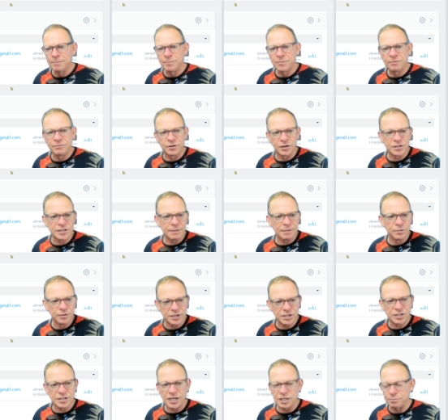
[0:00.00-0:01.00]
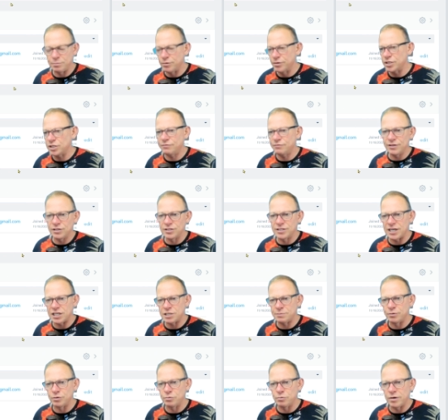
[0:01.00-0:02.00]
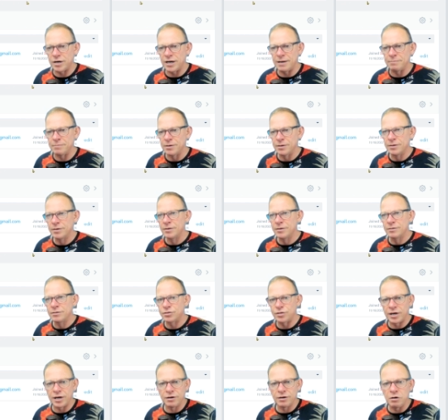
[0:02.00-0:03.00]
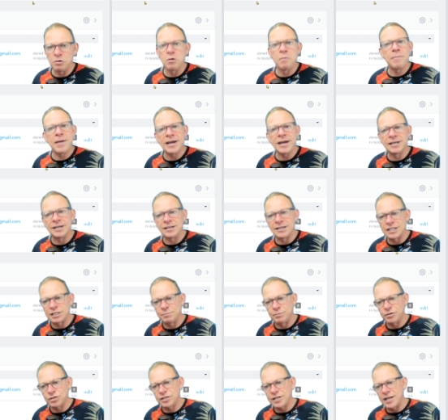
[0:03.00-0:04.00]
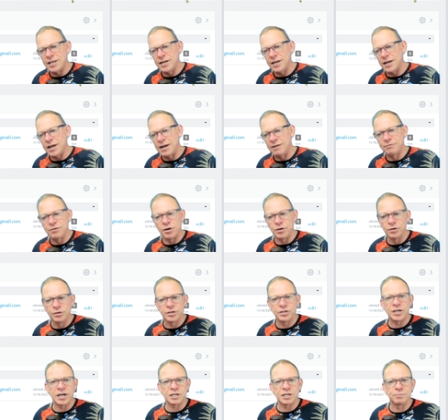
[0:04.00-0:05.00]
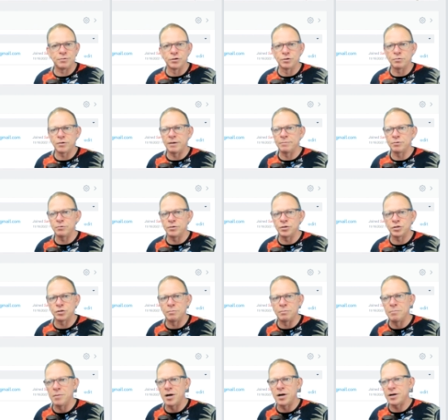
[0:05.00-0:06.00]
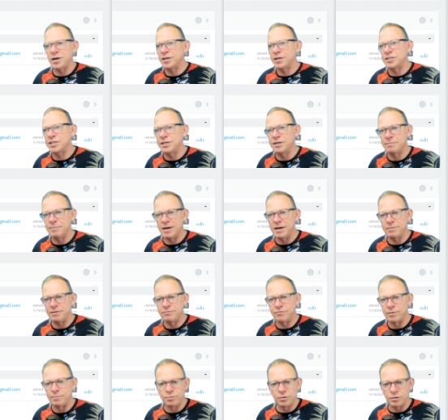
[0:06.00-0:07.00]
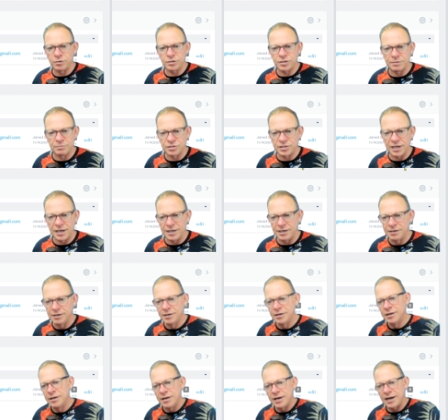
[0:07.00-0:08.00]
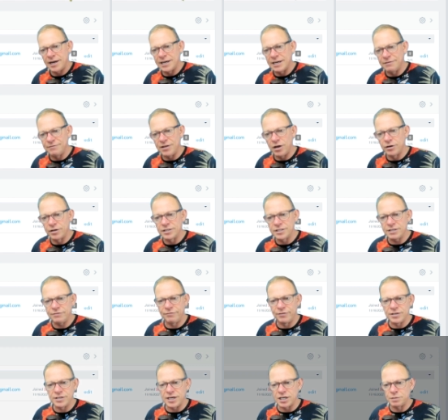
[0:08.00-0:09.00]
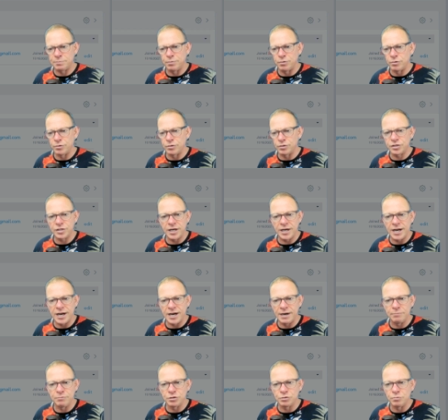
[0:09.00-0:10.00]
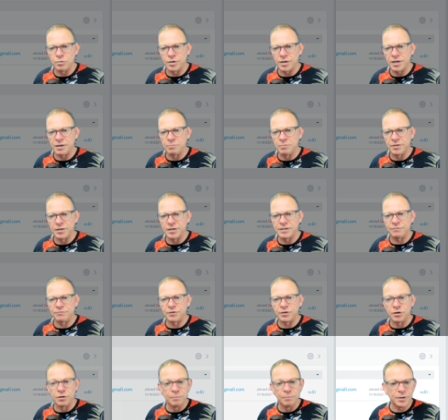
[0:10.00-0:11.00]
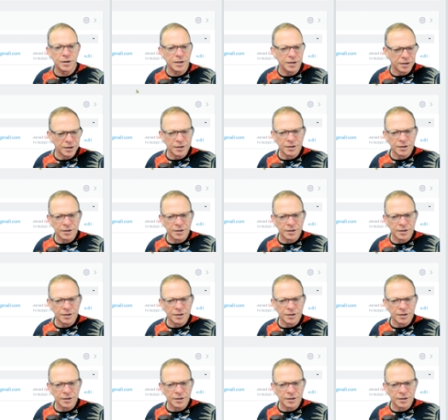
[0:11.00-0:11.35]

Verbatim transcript: for example, this dashboard is Phil's dashboard where I'm trying to grow a mailing list. But steady, I've got another dashboard where I'm doing some marketing. It might be for a product I'm selling. I can have that on a different dashboard. Or say I was working with a different company,